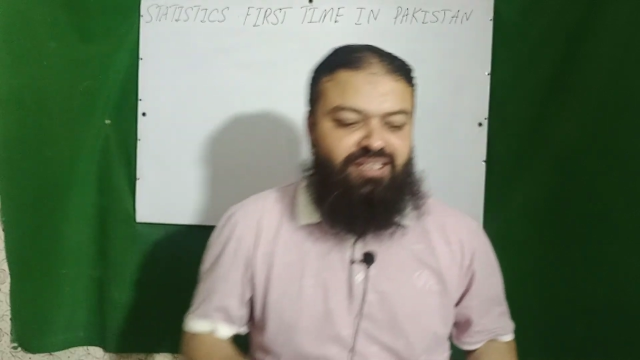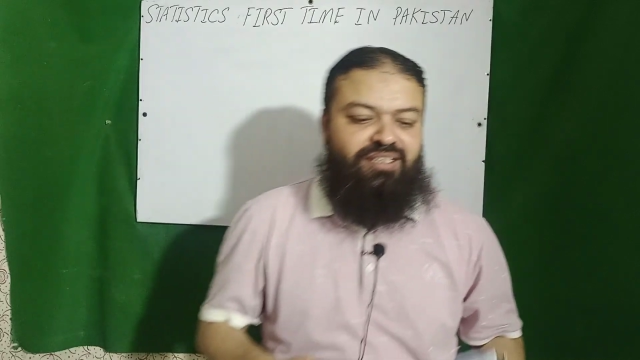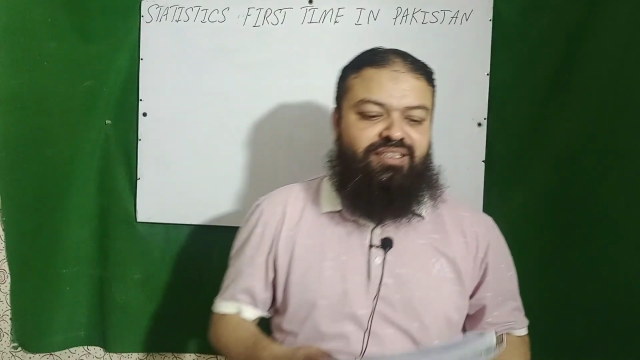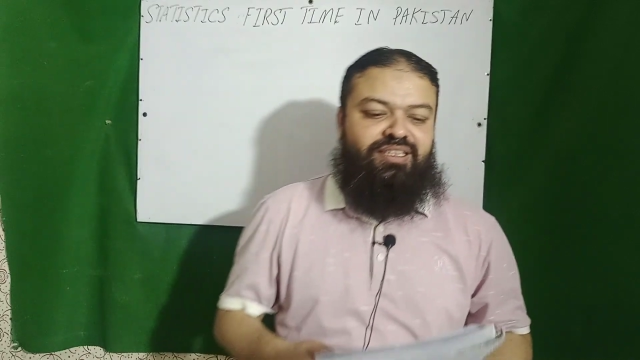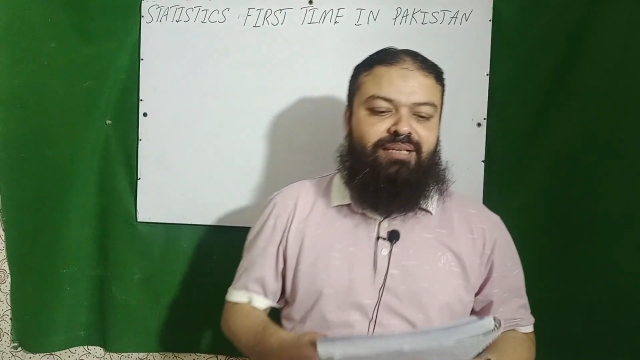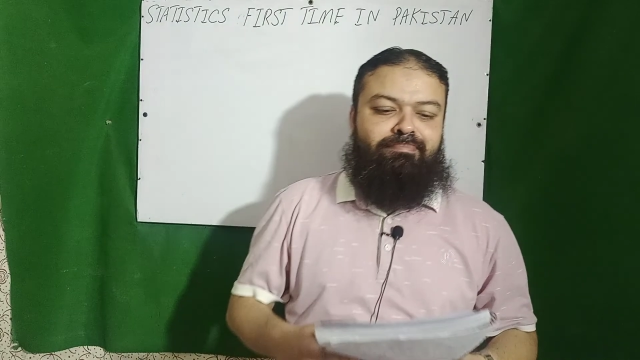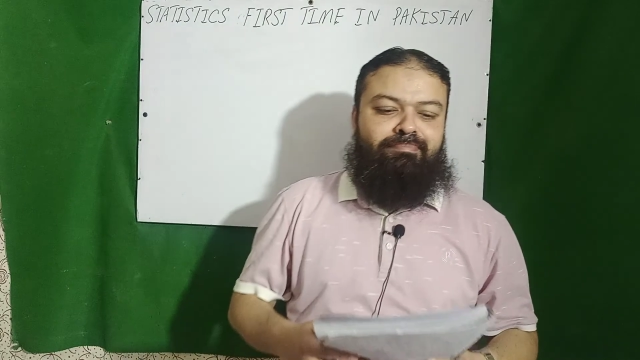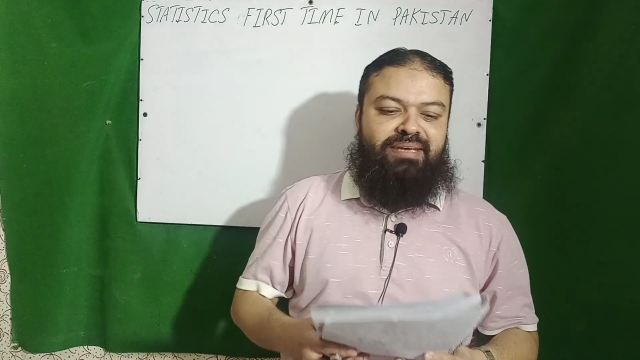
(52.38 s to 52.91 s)

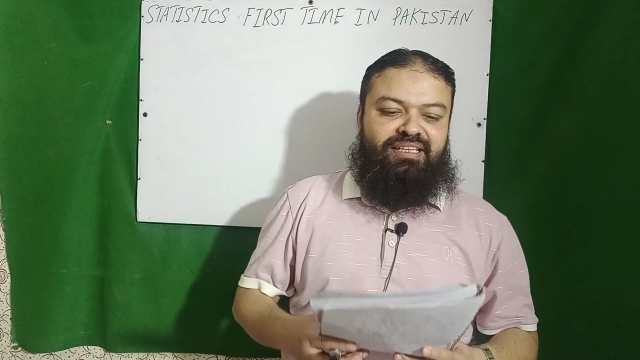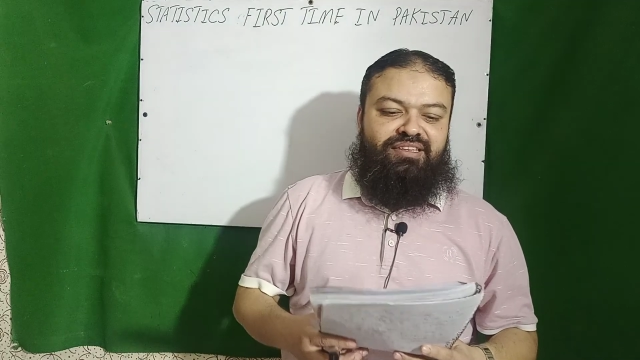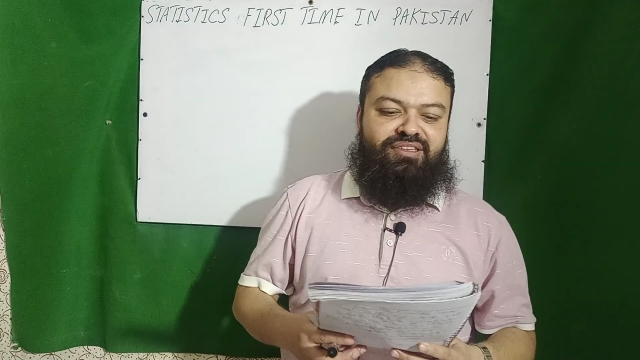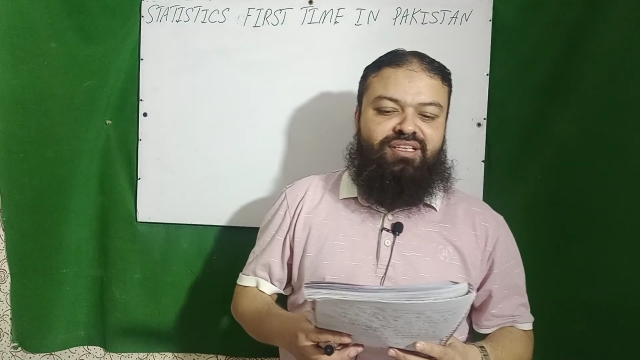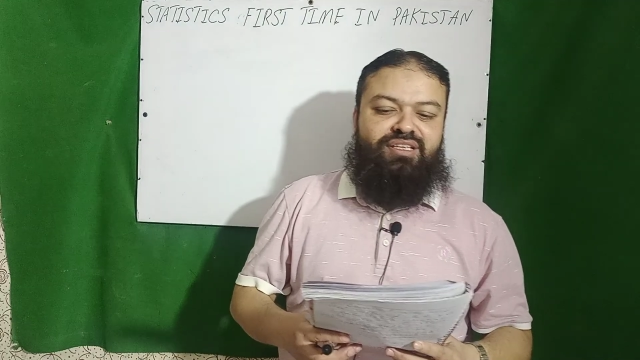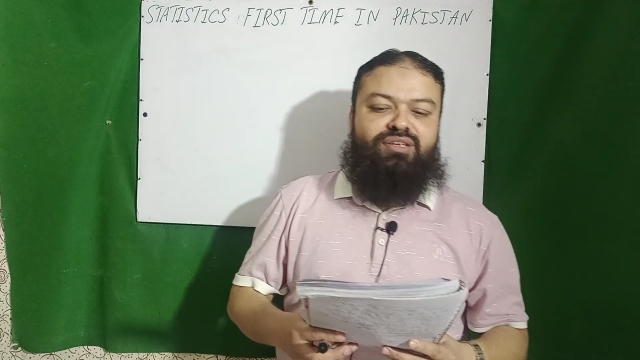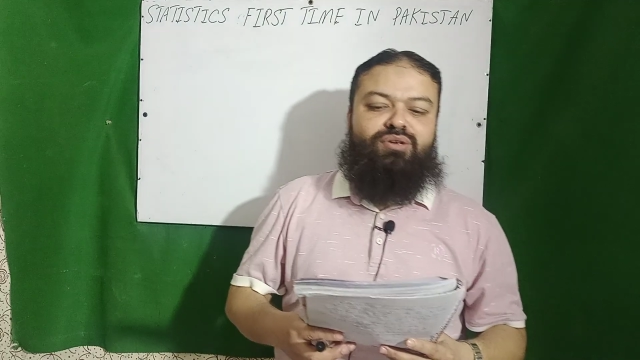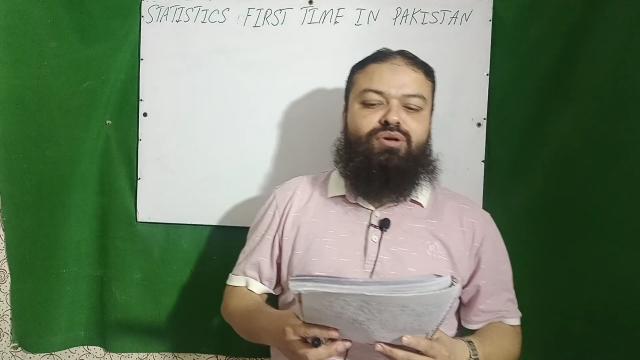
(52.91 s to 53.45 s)
the
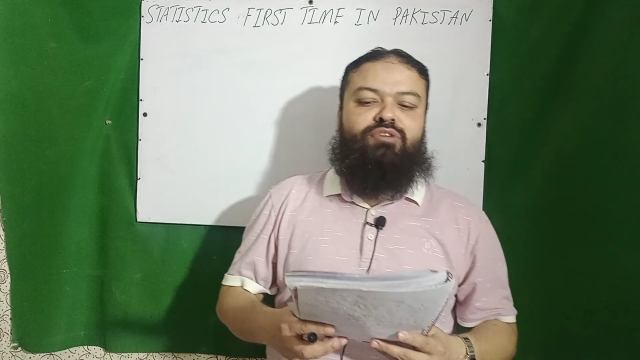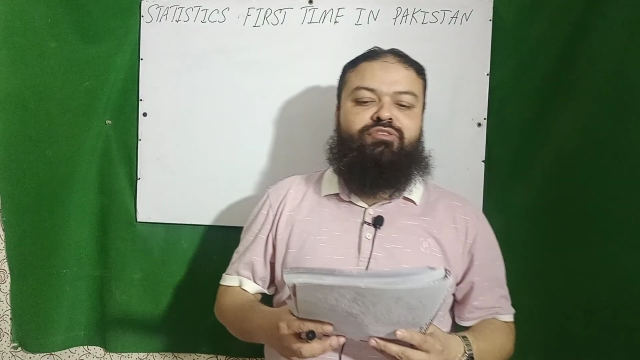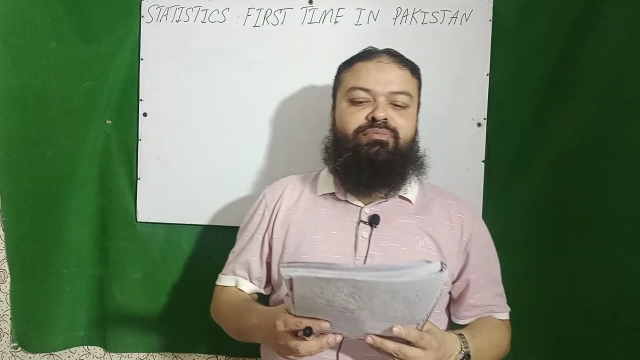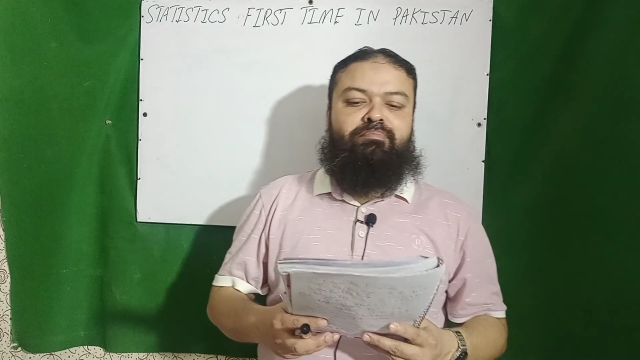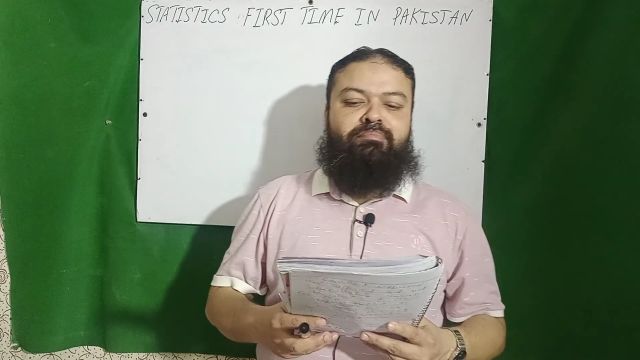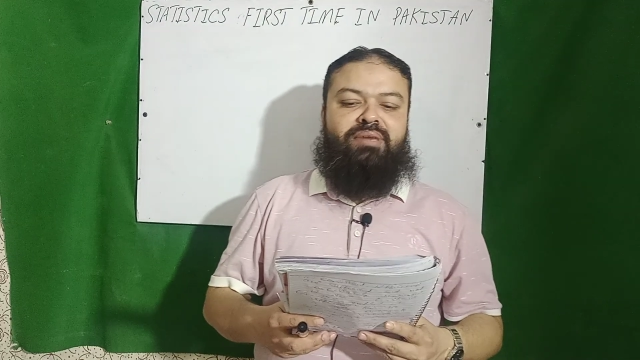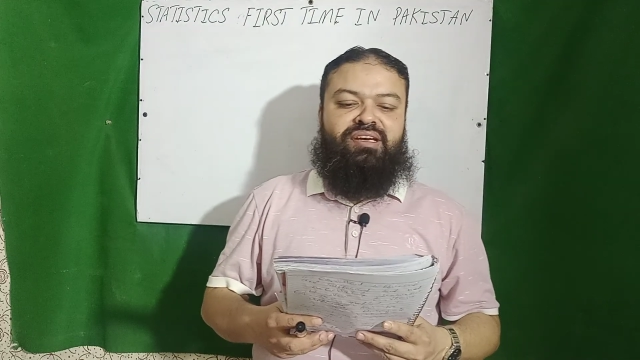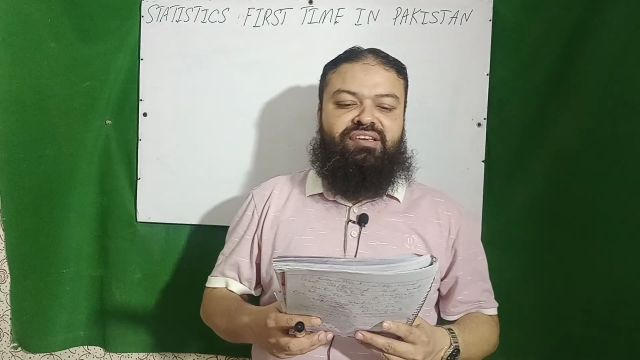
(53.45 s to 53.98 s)
method of
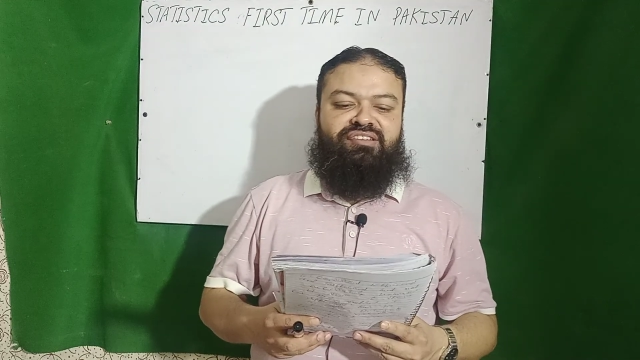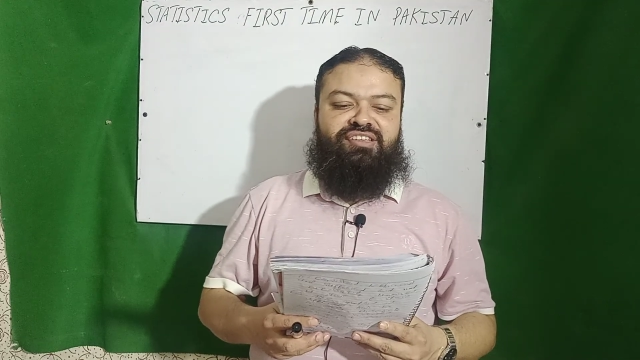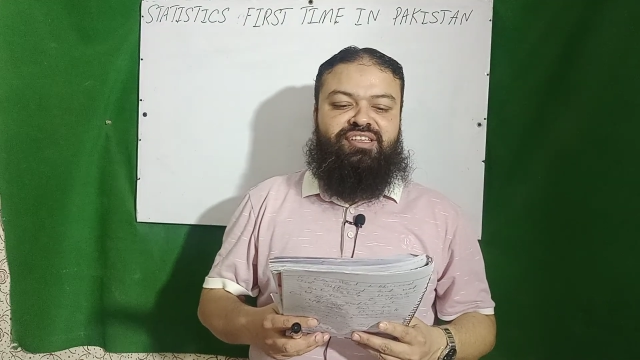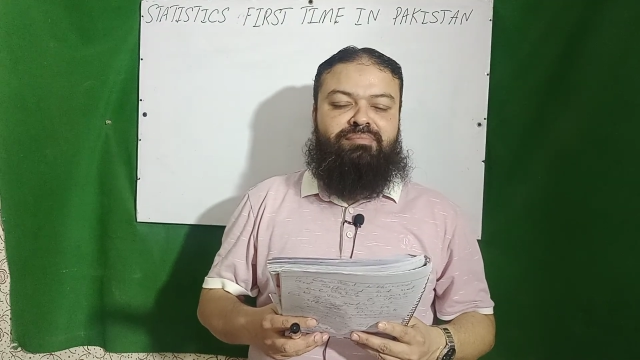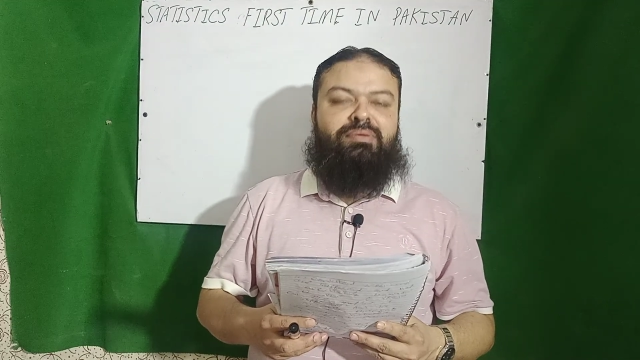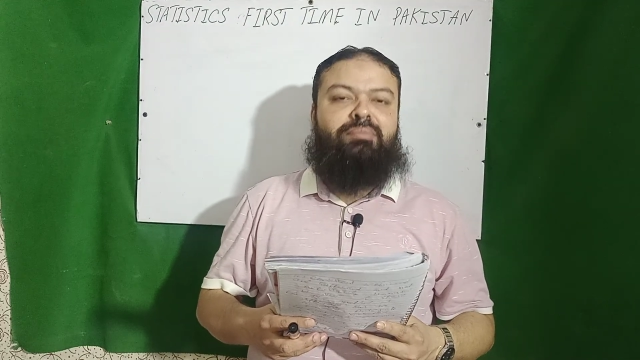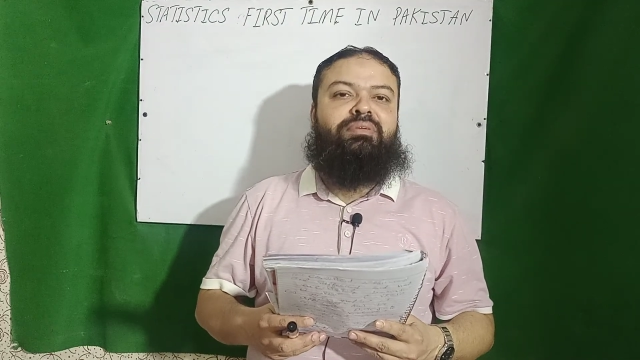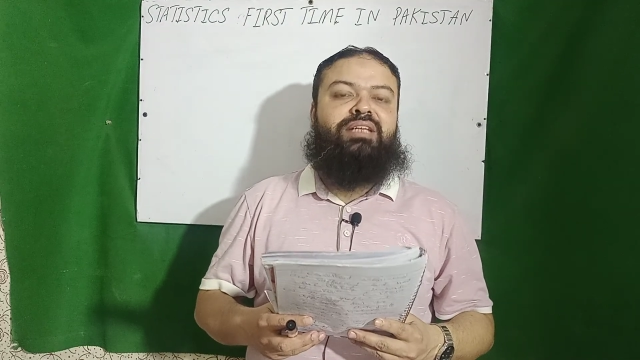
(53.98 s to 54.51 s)

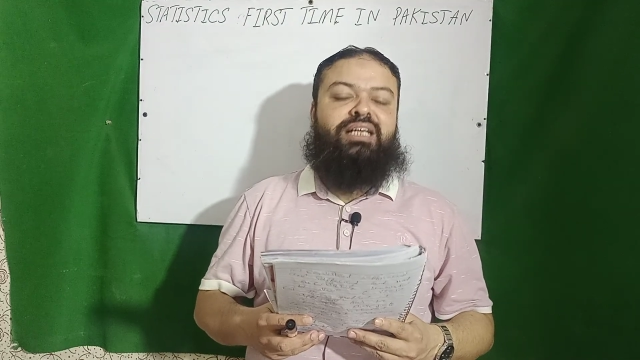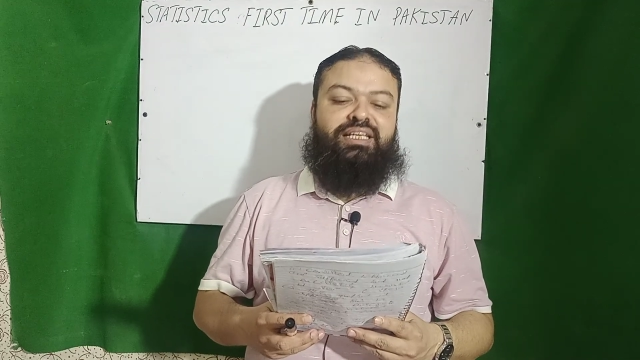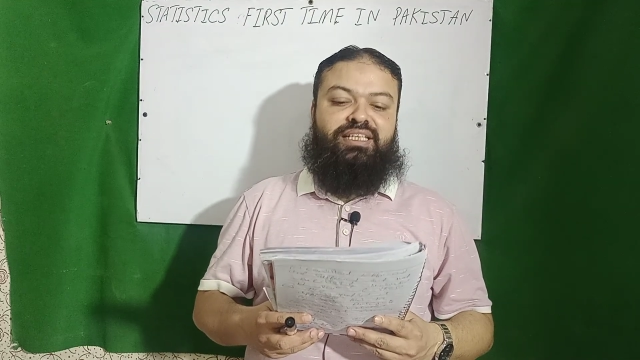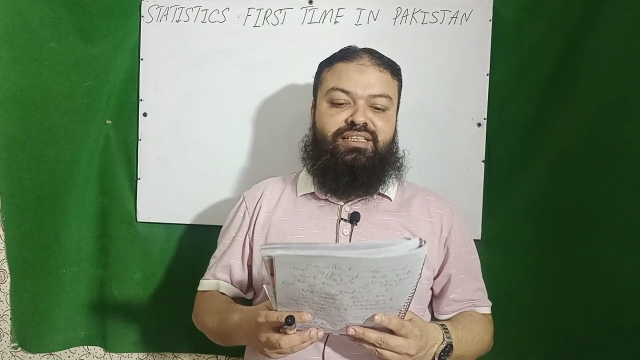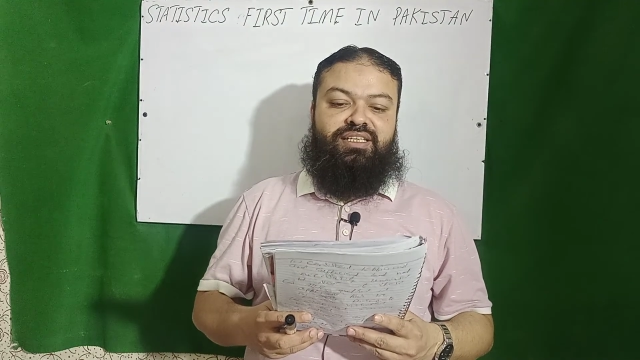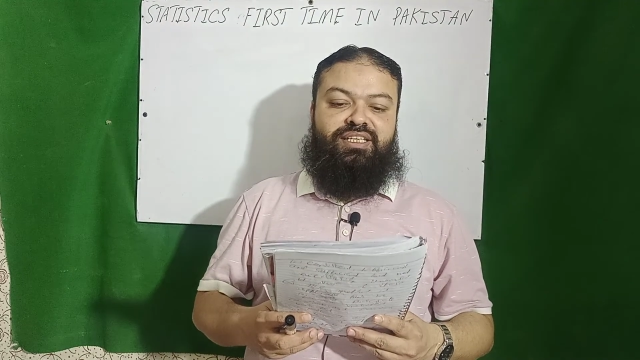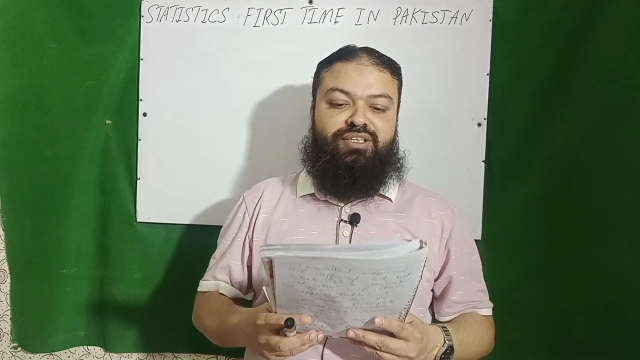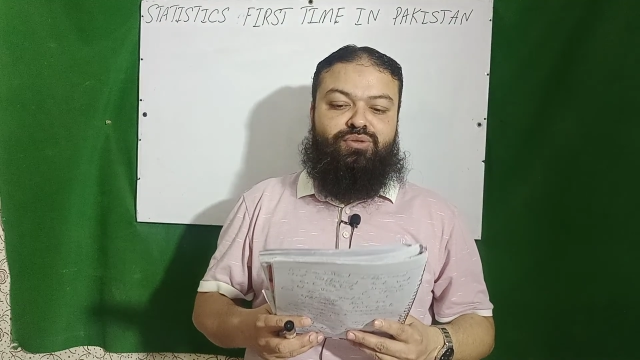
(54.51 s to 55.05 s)
maximum
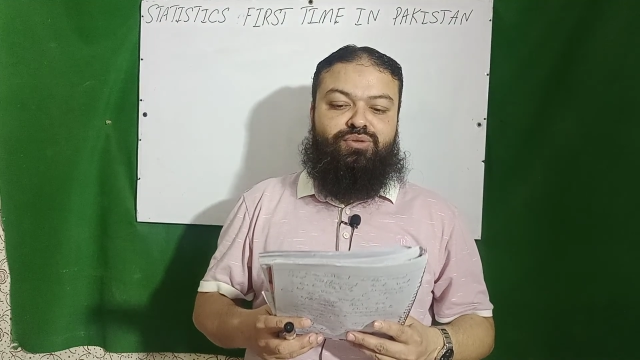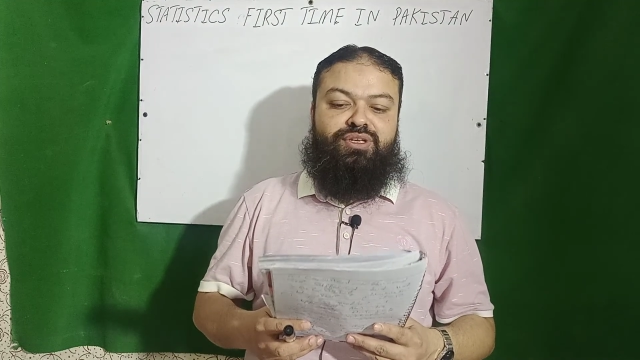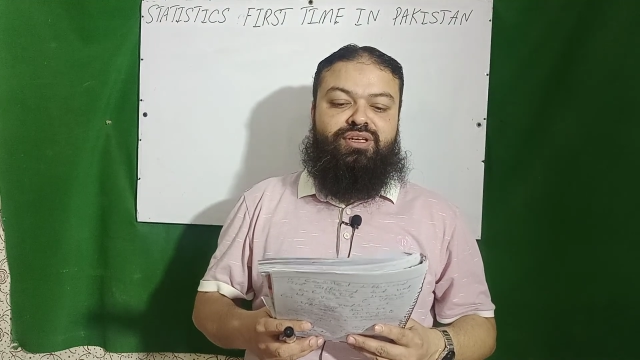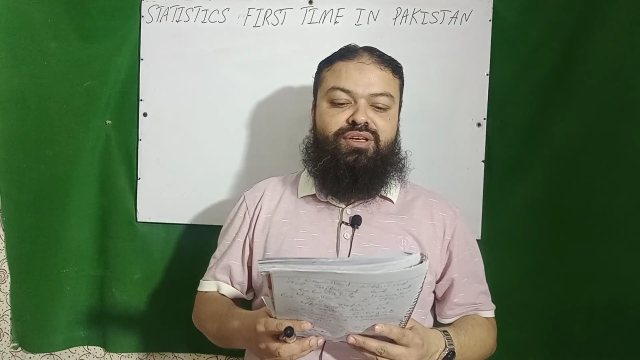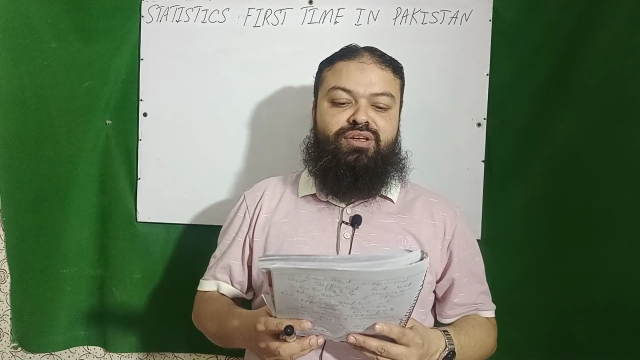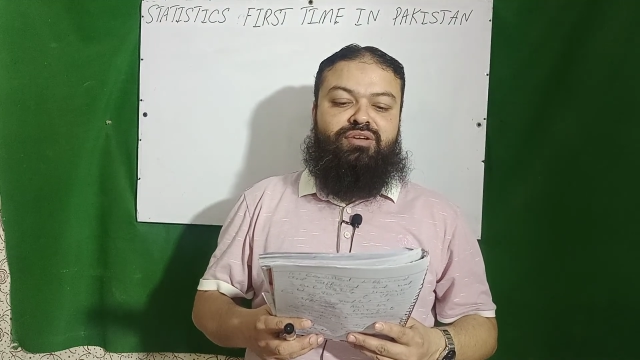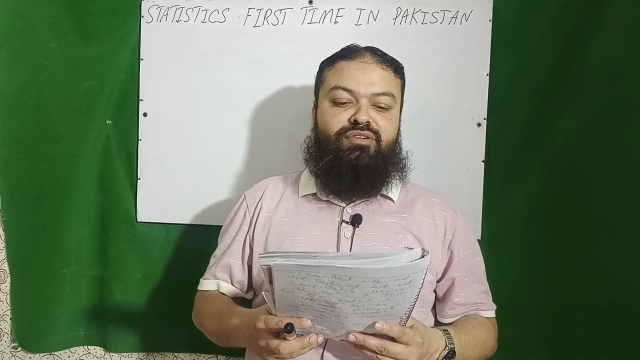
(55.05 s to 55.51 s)
likelihood